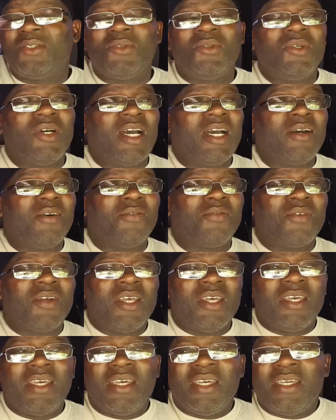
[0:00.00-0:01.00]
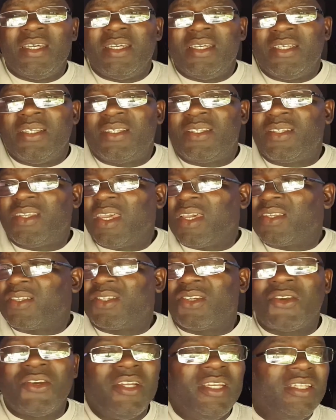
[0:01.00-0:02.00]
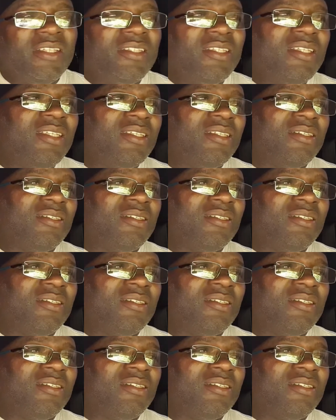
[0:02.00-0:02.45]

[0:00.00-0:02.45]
to have sex crazy.